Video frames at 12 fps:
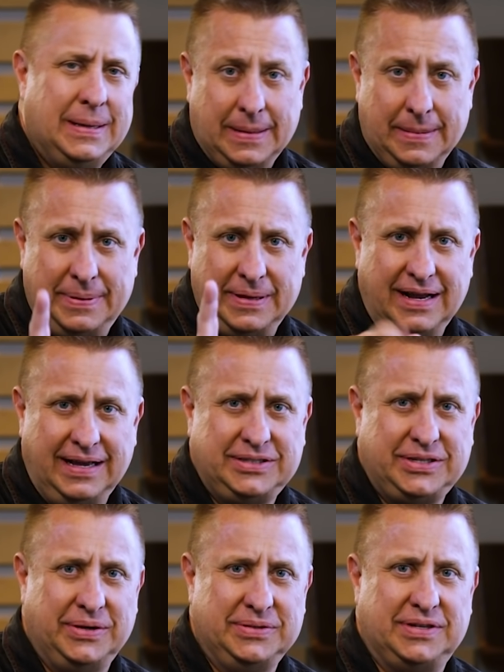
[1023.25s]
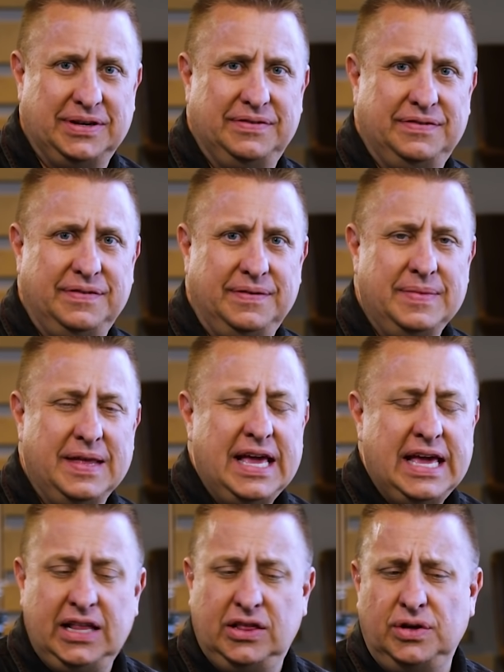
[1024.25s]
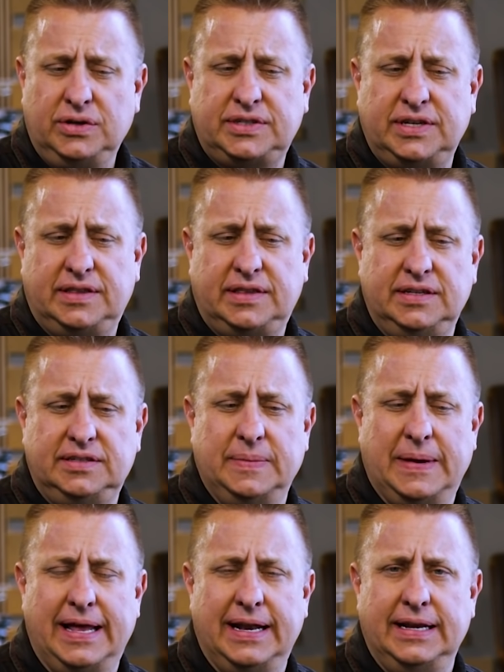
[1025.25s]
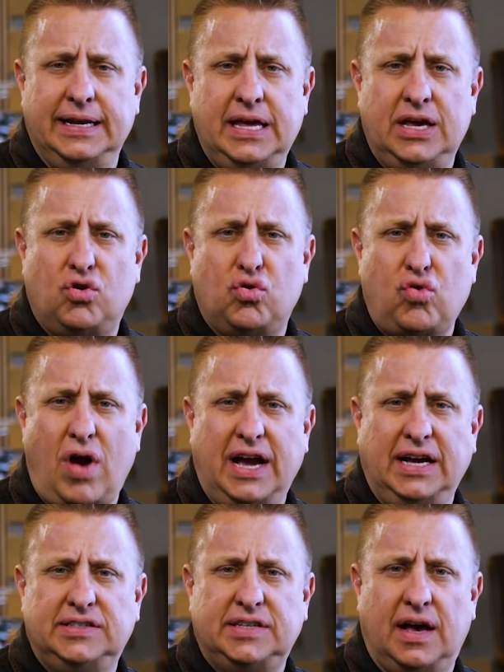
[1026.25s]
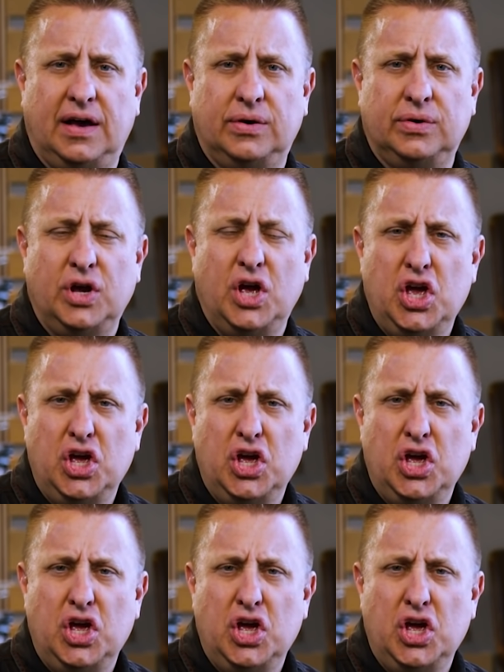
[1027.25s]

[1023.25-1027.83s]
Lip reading: But not Joseph. He looks at these men and he cries out,